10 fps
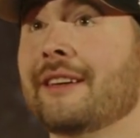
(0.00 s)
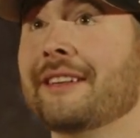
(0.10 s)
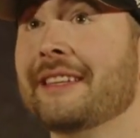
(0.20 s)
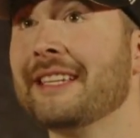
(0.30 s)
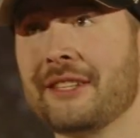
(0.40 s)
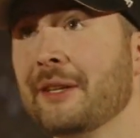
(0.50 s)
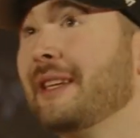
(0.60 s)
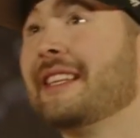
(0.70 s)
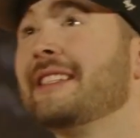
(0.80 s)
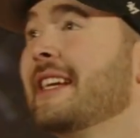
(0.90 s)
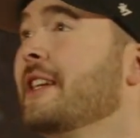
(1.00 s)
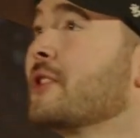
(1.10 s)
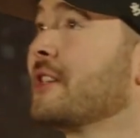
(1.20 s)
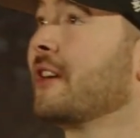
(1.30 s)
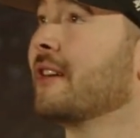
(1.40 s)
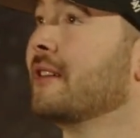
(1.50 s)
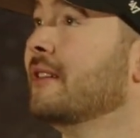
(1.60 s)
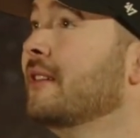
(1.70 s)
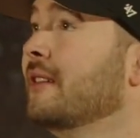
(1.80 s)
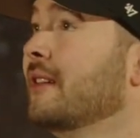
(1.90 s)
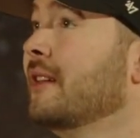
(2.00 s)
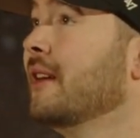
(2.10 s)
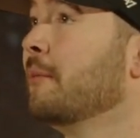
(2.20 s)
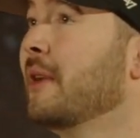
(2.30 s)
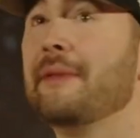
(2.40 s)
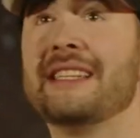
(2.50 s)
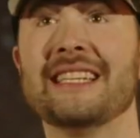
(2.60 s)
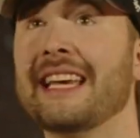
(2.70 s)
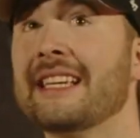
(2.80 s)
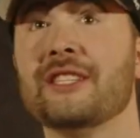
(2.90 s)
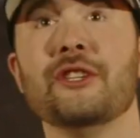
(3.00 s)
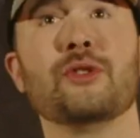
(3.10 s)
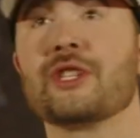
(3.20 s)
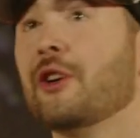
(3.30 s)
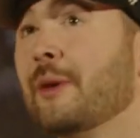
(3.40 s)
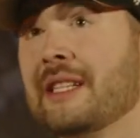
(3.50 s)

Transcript: this could be the day you start. Maybe today as you sow, it's